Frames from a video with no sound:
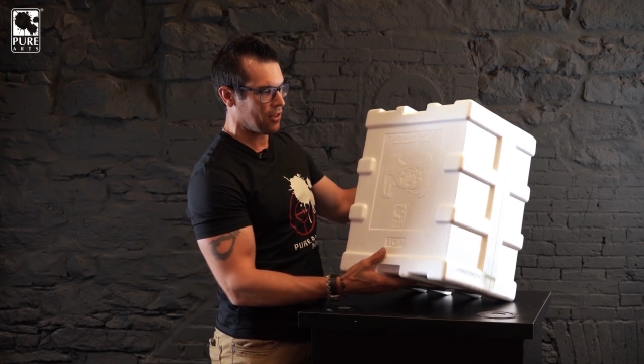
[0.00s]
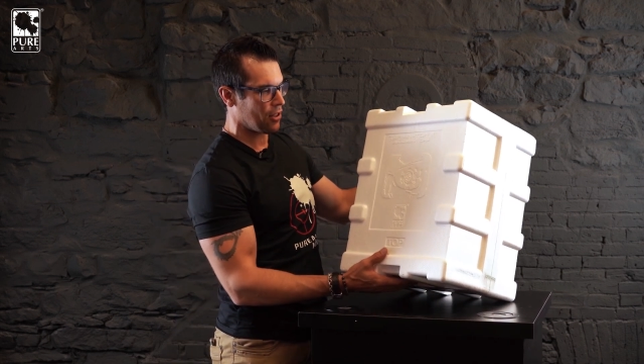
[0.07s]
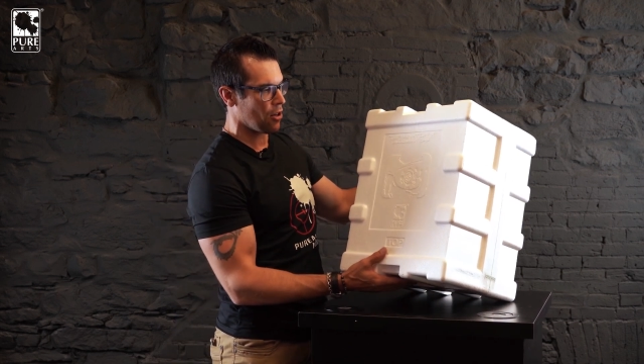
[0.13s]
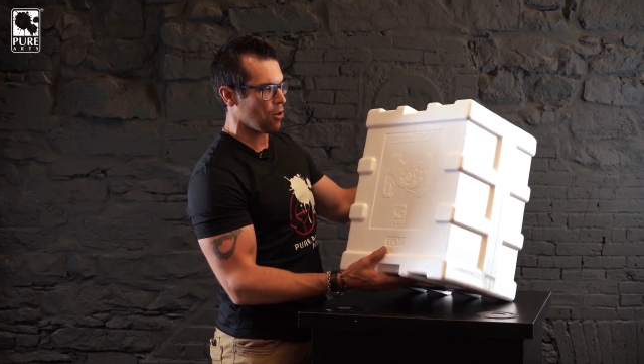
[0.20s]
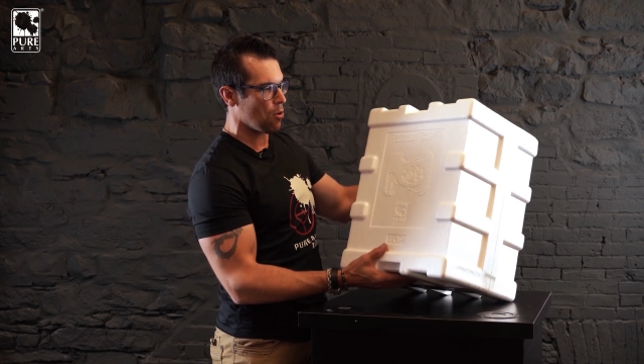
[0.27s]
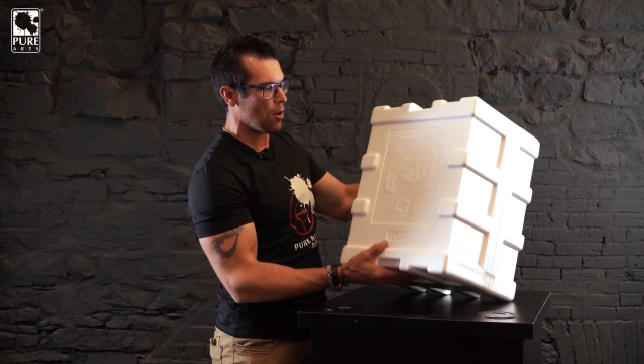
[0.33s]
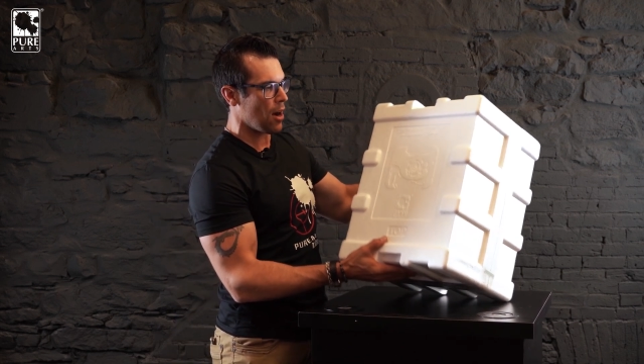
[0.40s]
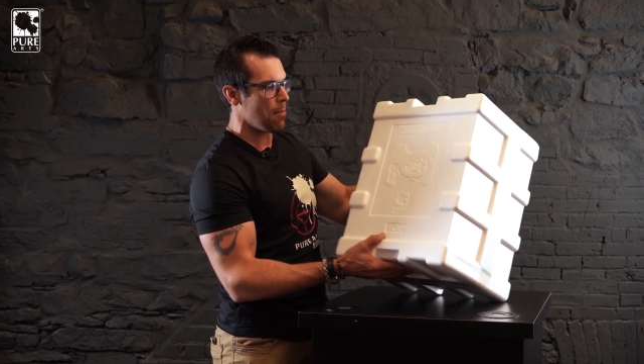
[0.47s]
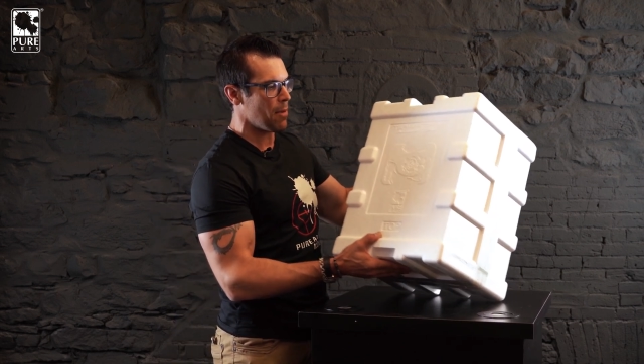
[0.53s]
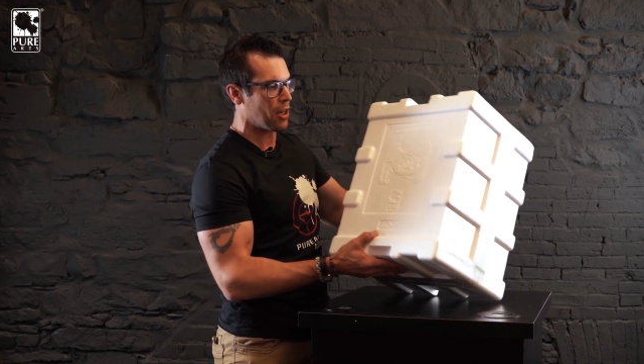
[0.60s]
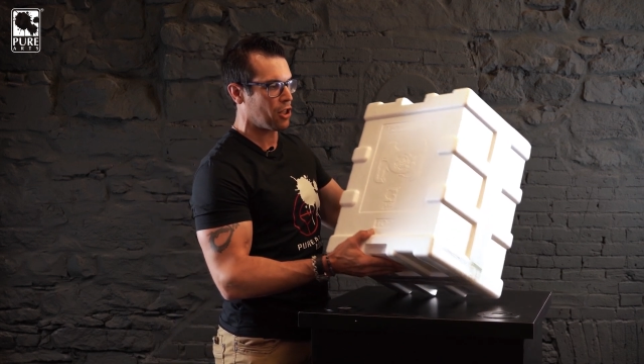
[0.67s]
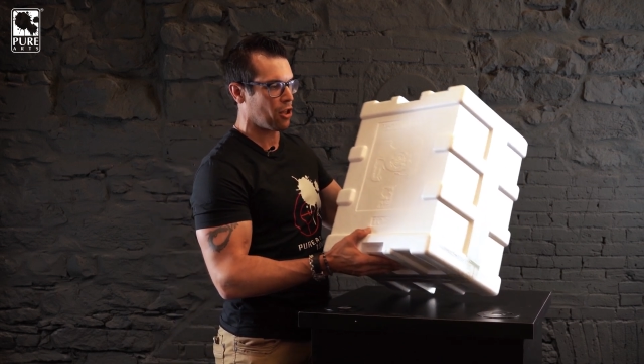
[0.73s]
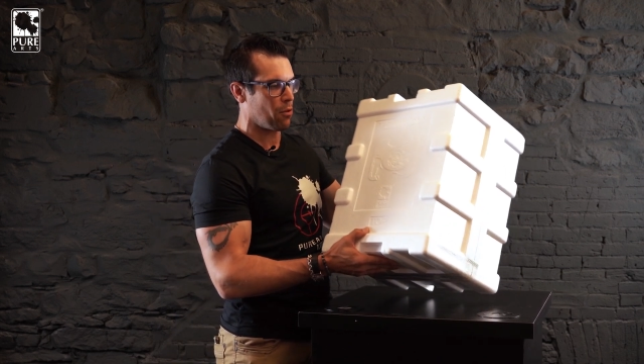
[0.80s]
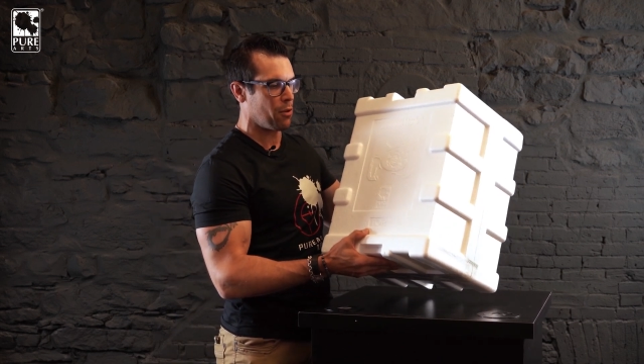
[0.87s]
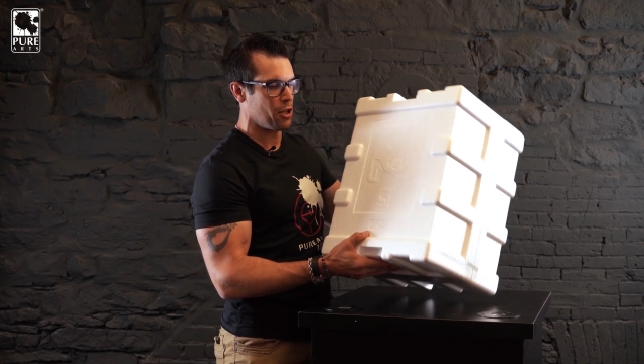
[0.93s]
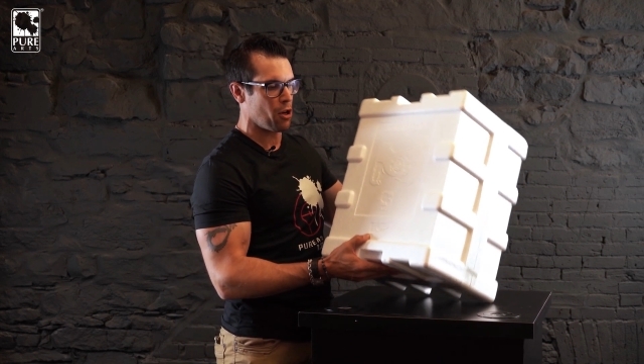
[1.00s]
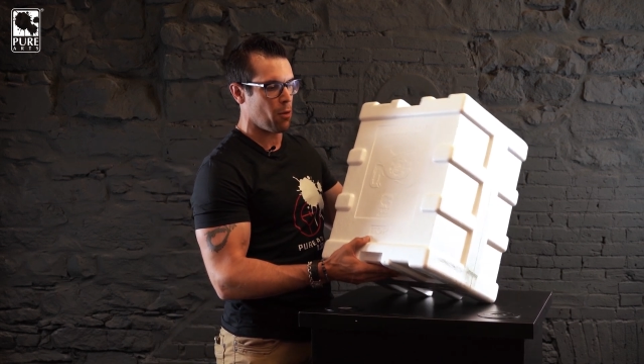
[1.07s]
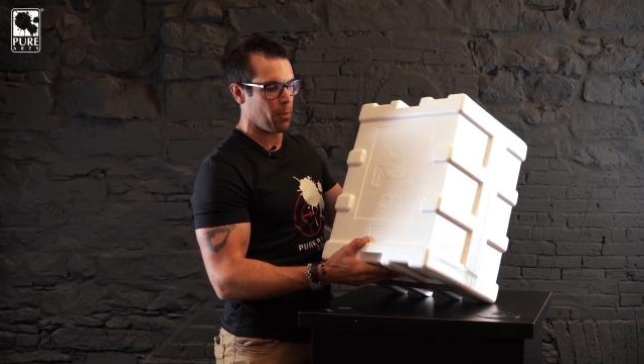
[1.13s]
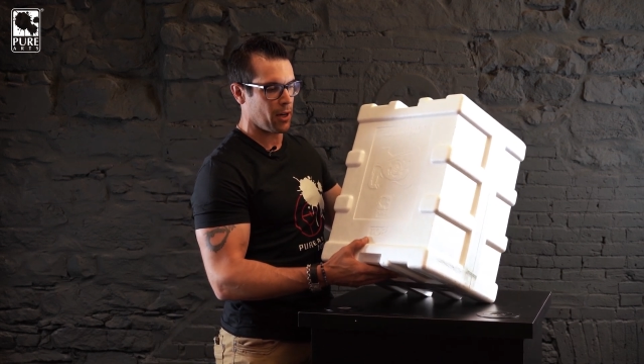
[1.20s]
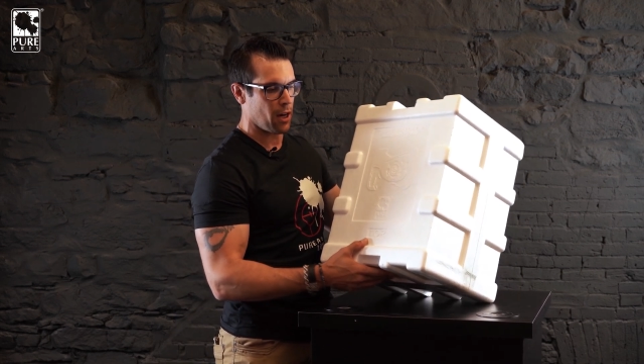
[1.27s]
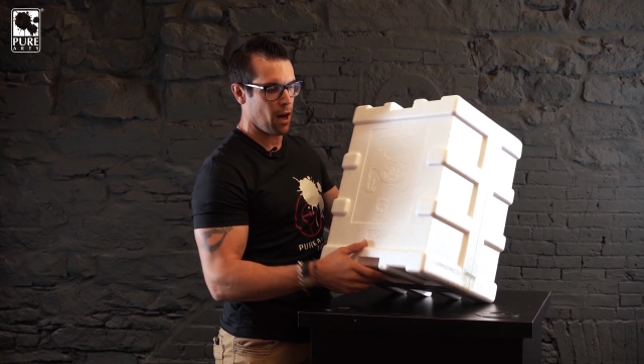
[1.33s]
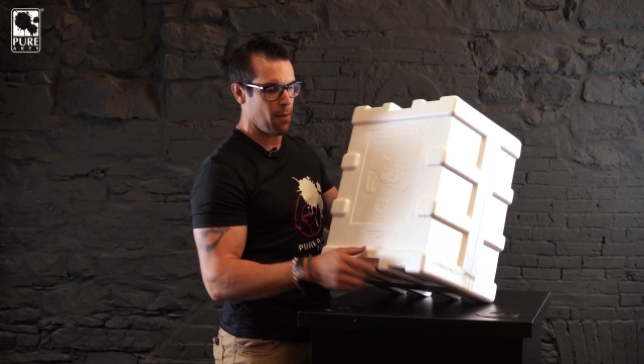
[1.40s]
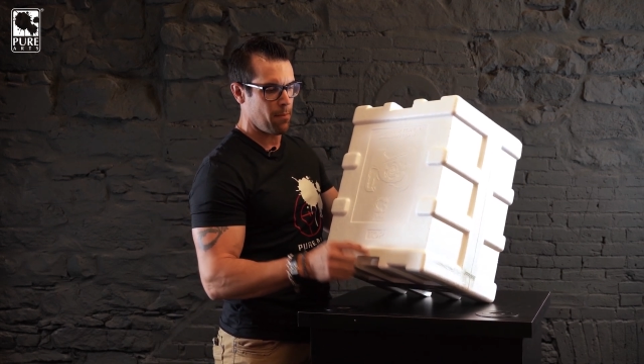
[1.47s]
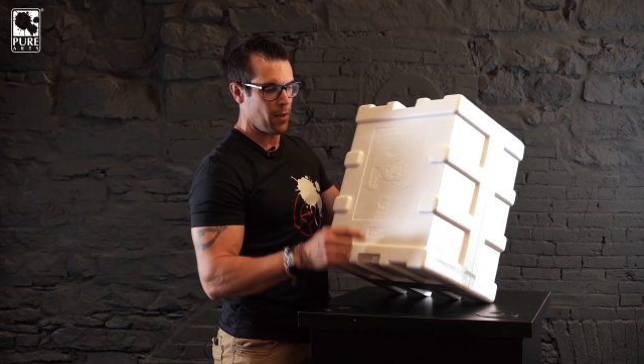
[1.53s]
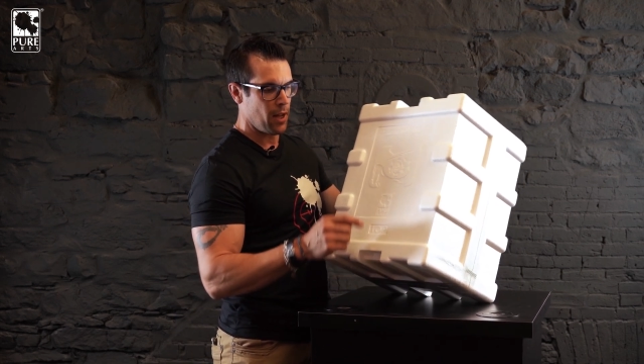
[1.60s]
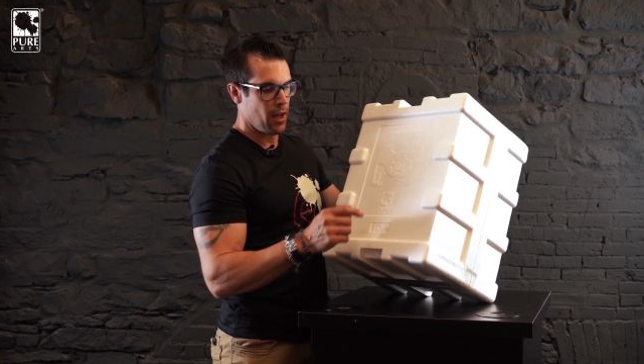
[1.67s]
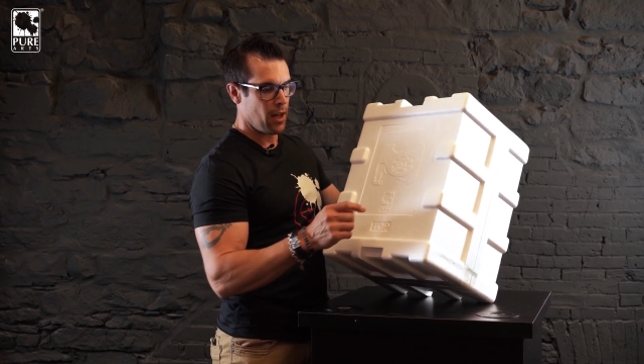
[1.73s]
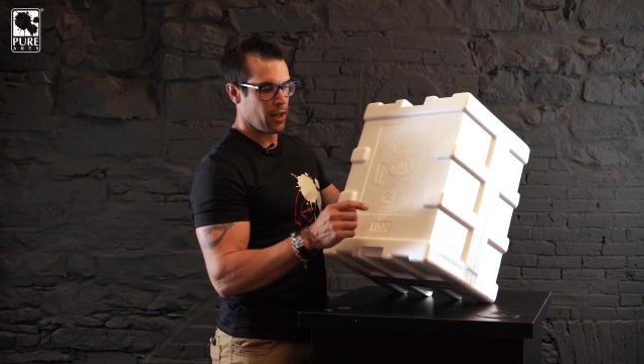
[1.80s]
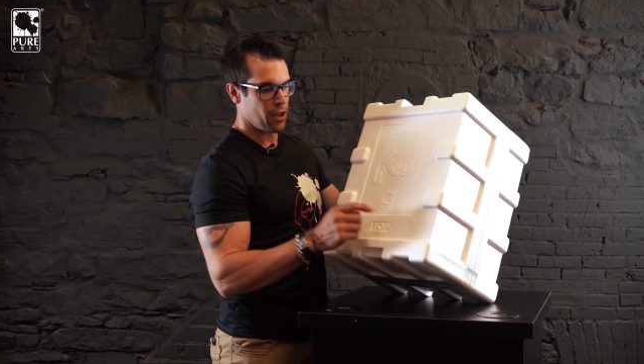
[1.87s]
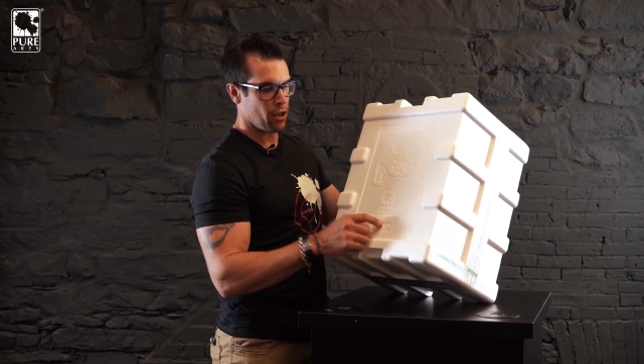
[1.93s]
So make sure when you open it up,
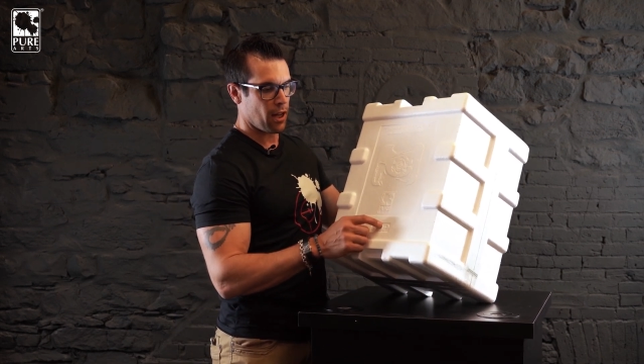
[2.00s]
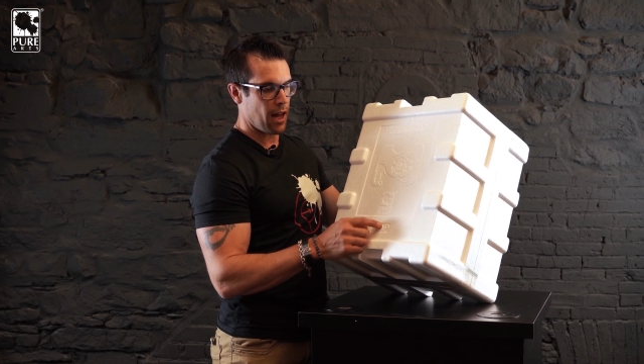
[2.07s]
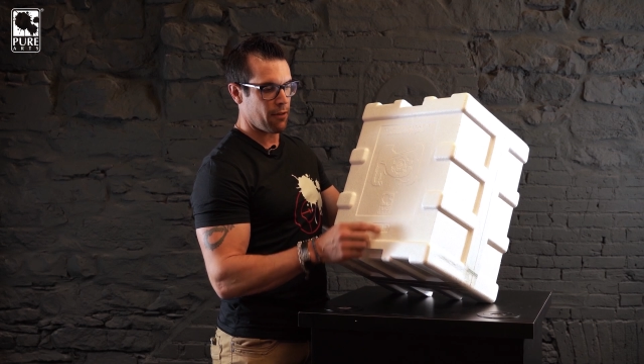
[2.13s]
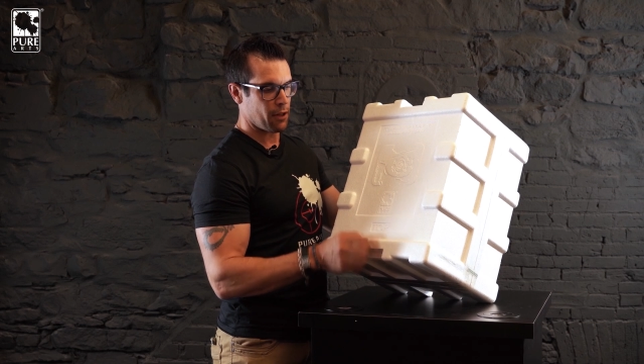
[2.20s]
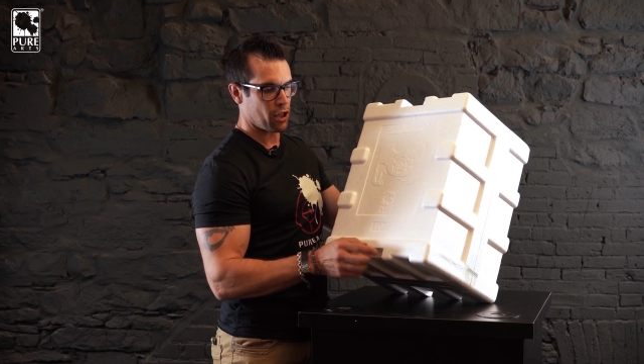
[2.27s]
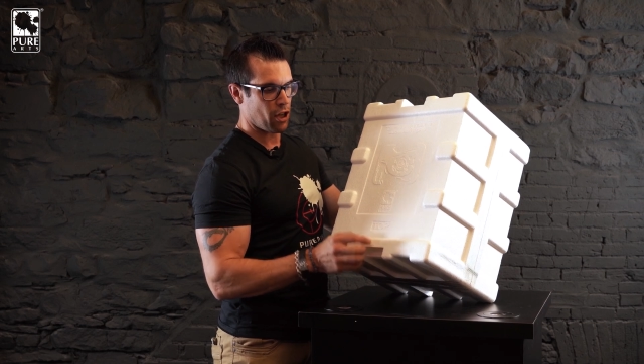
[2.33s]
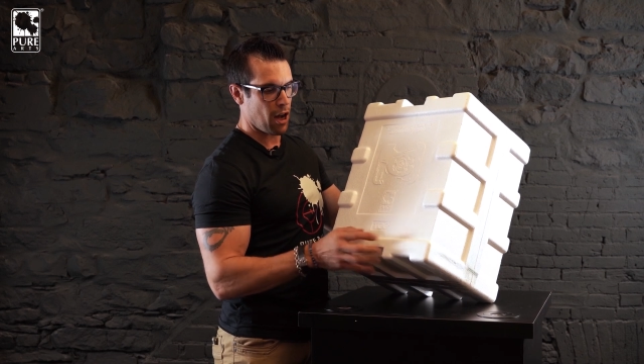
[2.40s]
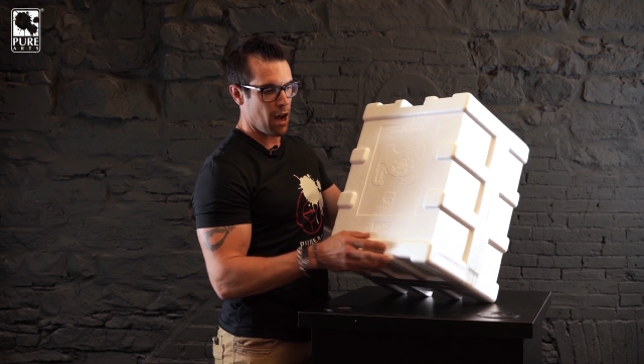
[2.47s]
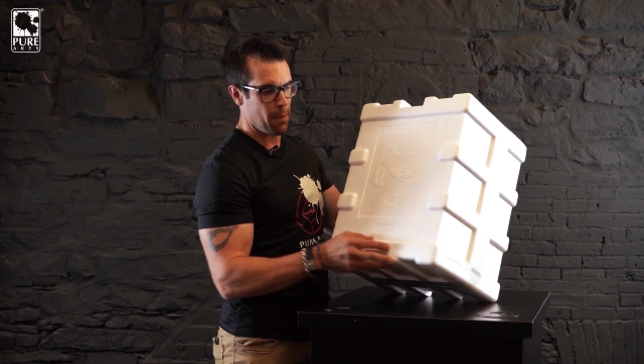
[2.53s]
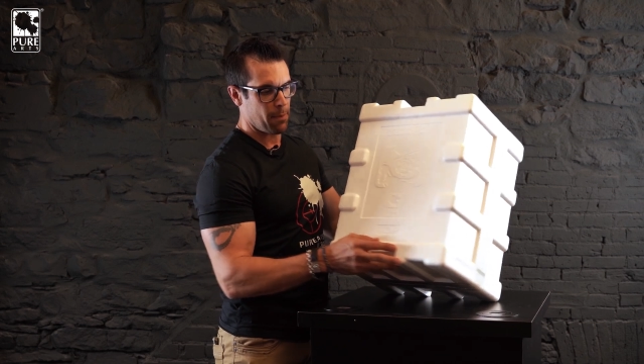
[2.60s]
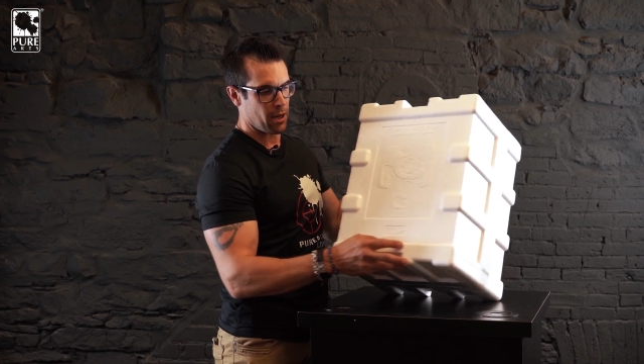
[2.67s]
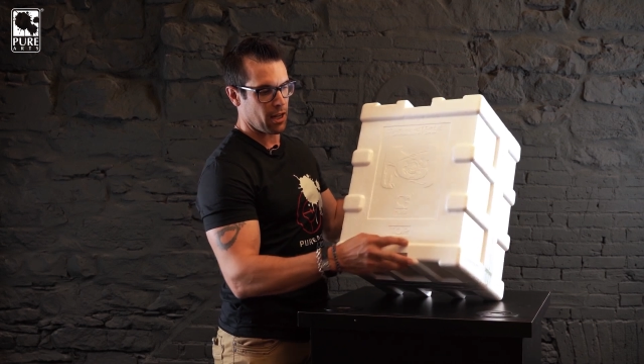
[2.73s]
you'll have a top.